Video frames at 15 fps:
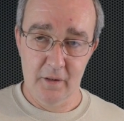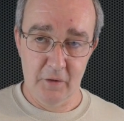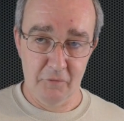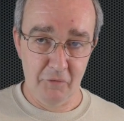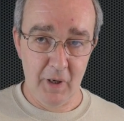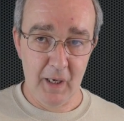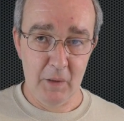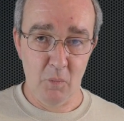
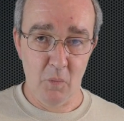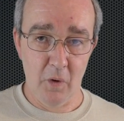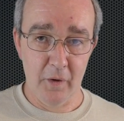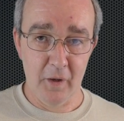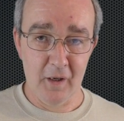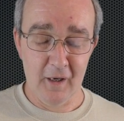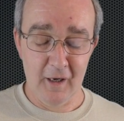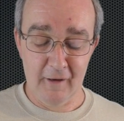right
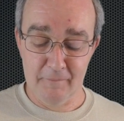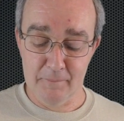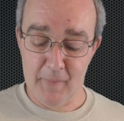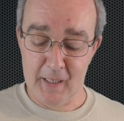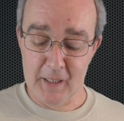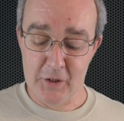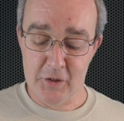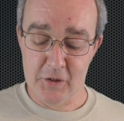one, I've
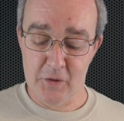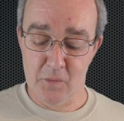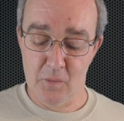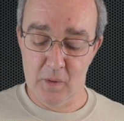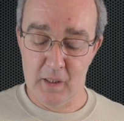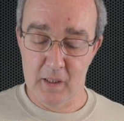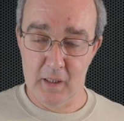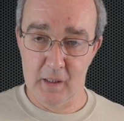managed
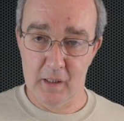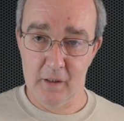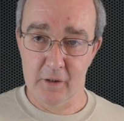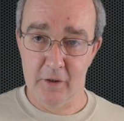to